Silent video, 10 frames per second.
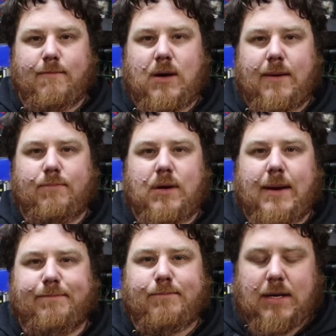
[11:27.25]
Up,
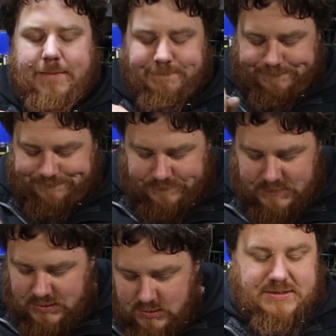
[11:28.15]
up, up.
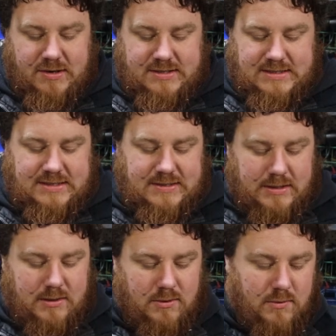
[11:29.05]
Besides this
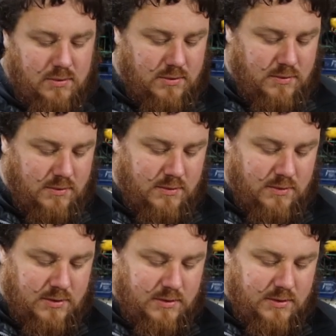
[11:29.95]
little
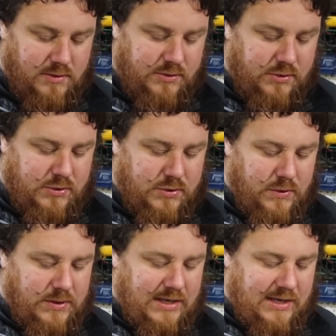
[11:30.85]

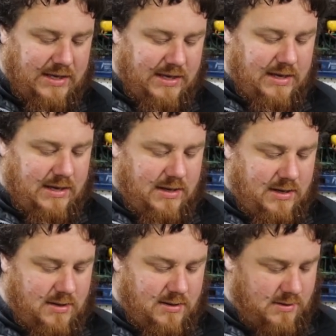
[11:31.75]
doohickey
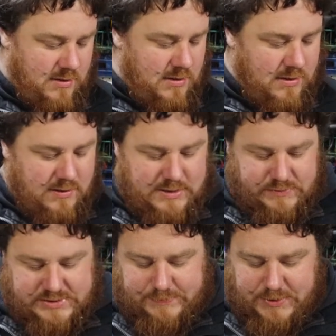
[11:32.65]
here that
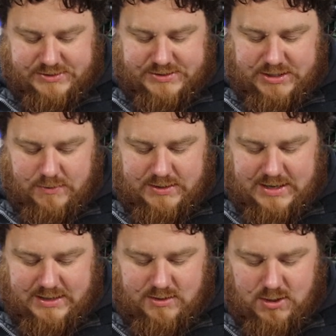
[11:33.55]
was supposed to go in
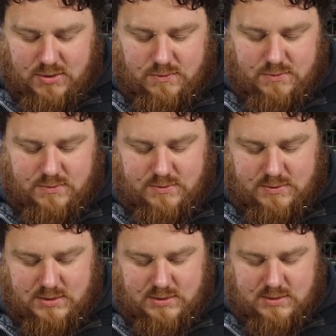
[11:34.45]
that hole
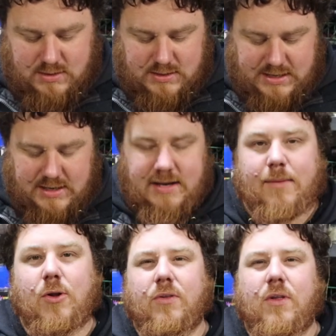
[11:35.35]
there to
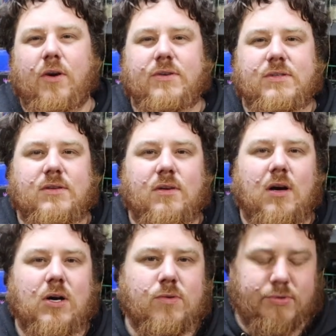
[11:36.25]
block those
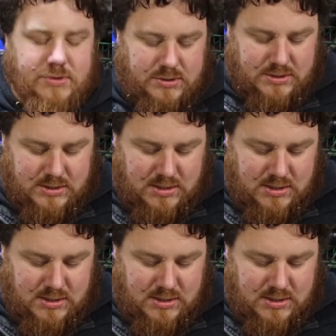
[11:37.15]
holes,